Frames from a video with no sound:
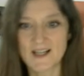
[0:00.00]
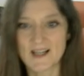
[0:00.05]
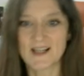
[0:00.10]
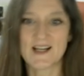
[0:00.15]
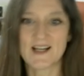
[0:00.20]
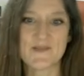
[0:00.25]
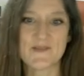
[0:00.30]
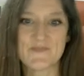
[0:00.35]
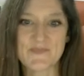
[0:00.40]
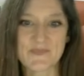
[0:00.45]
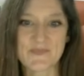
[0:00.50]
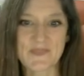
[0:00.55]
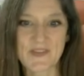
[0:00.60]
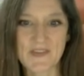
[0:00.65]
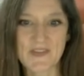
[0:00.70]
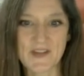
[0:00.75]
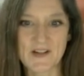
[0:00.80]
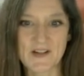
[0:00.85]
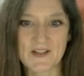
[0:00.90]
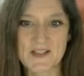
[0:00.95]

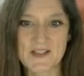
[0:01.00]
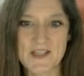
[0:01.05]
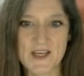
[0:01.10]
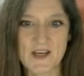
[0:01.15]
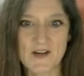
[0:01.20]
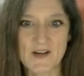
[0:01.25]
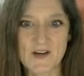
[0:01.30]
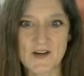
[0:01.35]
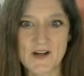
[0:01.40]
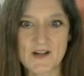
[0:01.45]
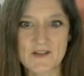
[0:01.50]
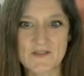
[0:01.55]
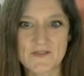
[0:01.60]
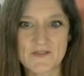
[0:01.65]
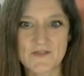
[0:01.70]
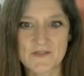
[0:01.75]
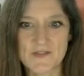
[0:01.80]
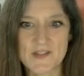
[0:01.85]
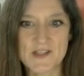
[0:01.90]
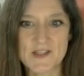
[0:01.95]
The idea of
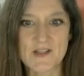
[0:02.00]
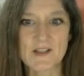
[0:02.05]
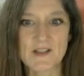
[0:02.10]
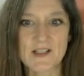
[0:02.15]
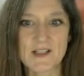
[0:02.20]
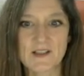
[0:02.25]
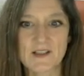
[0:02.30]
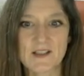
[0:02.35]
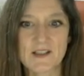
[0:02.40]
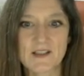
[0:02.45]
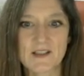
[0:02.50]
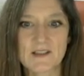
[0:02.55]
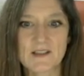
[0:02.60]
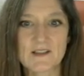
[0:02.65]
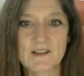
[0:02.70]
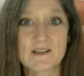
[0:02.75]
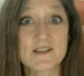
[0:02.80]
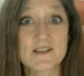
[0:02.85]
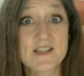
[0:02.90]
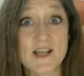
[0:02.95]
cycling
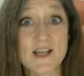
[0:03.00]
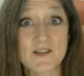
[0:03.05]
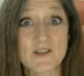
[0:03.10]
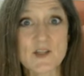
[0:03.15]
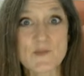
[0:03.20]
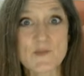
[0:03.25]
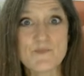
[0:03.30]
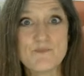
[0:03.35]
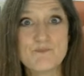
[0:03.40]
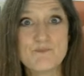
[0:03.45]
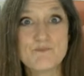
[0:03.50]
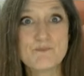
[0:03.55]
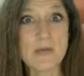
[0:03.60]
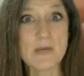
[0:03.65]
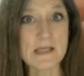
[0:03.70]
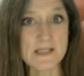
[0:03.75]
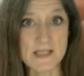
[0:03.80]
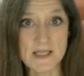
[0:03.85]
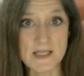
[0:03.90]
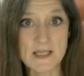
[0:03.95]
down this
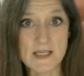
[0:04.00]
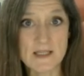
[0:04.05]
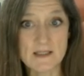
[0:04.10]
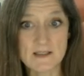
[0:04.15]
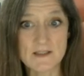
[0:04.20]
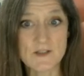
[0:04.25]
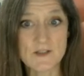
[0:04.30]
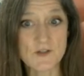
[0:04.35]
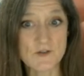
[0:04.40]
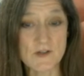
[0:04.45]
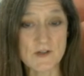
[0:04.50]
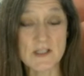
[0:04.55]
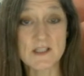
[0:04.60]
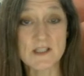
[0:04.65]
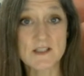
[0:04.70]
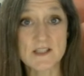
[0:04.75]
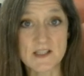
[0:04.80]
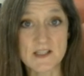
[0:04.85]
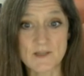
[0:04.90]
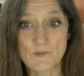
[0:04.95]
busy
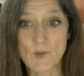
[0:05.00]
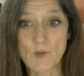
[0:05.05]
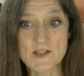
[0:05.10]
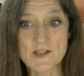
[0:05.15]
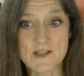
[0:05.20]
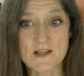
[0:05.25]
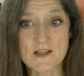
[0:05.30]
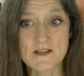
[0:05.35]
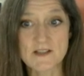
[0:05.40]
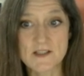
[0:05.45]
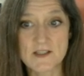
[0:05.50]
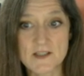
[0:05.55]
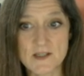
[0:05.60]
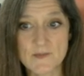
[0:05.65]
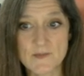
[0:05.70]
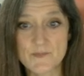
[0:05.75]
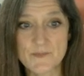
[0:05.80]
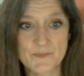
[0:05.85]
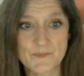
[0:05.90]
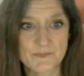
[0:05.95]
street in West
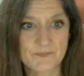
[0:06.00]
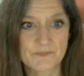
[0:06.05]
London.